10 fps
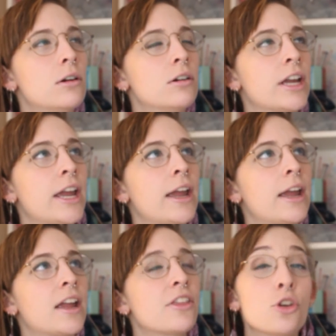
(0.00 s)

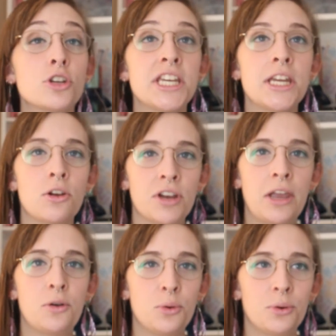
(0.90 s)
Okay, 13, okay,
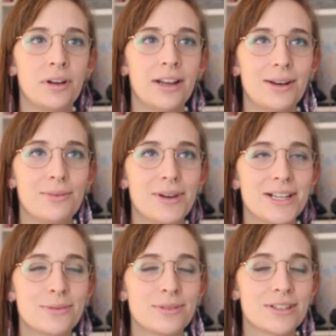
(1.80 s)
cool. And my
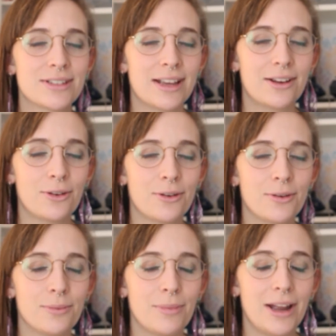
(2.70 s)
husband's just like,
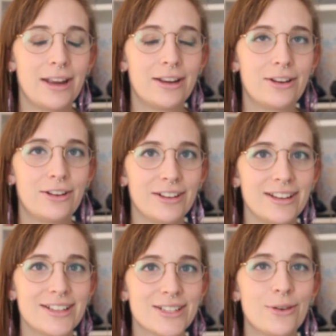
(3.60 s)
oh my
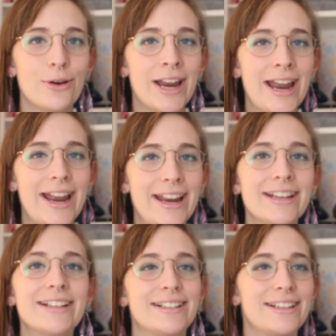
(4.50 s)
goodness, okay,
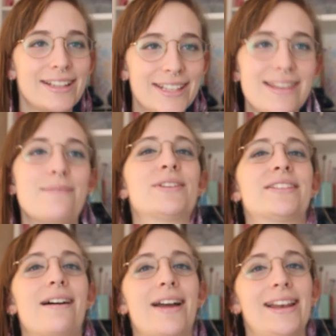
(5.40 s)
step
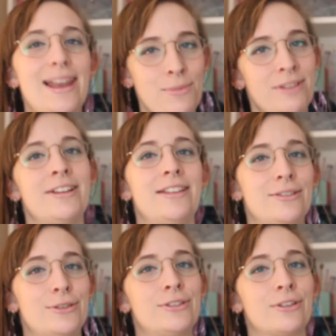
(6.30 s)
aside, let me read the
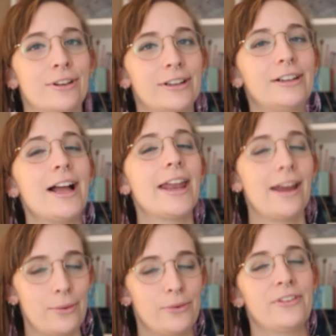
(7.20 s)
tutorial and
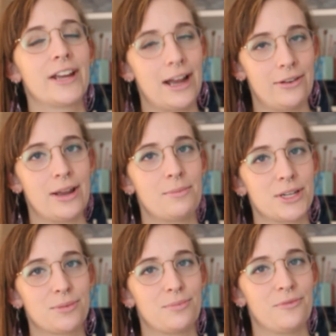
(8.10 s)
I will figure out how
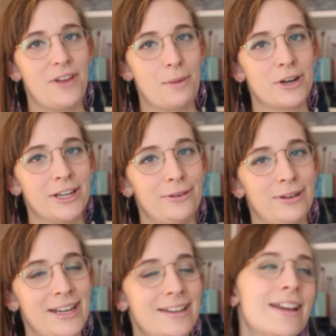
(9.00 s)
much fabric you
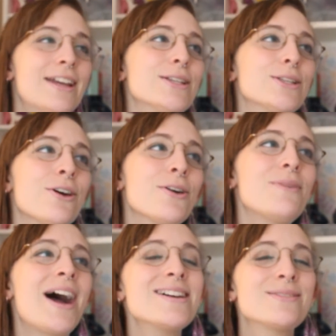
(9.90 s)
need. So
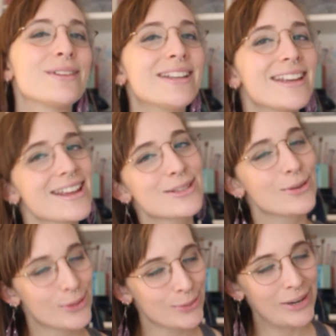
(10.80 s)
my husband is
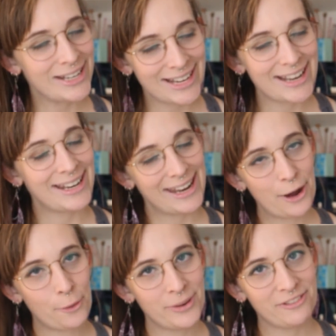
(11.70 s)
so sweet and he
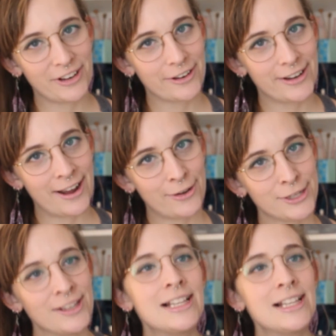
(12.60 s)
helped me figure it out.